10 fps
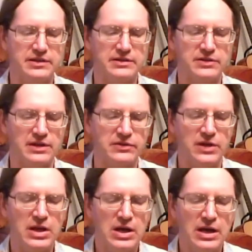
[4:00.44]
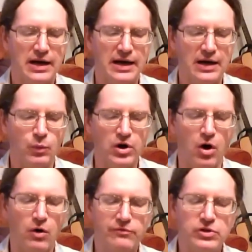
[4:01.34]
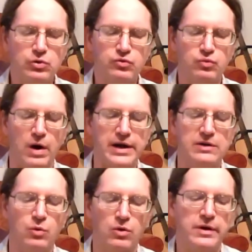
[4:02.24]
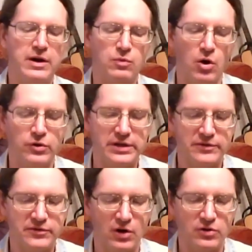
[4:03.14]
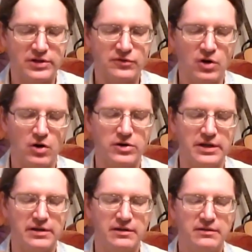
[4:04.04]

he says, uh, when all views, right or erroneous, are discarded,